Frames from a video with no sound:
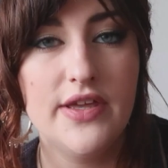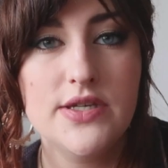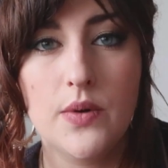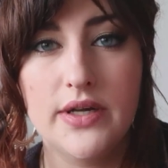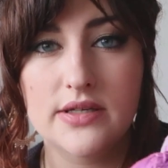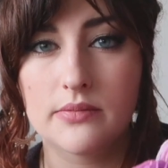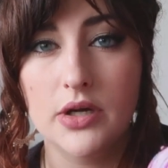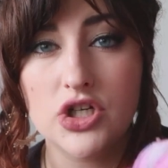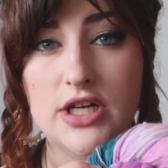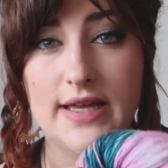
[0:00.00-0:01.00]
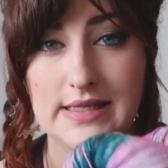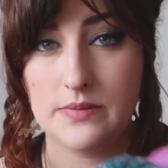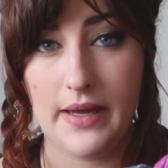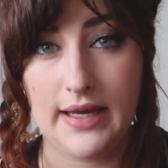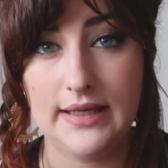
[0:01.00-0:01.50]
This one is much less
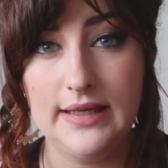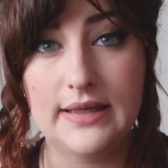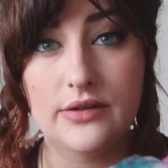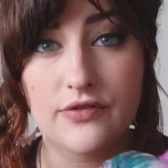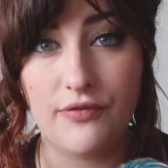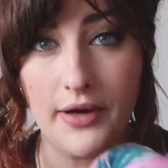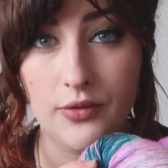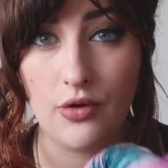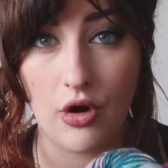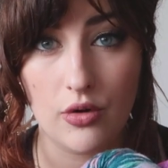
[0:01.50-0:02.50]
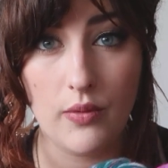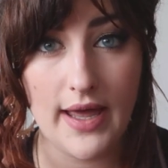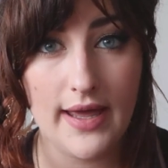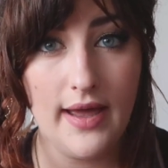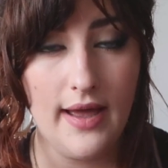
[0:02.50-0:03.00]
speckly than the final
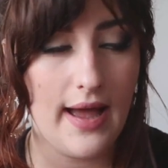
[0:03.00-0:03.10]
colorway.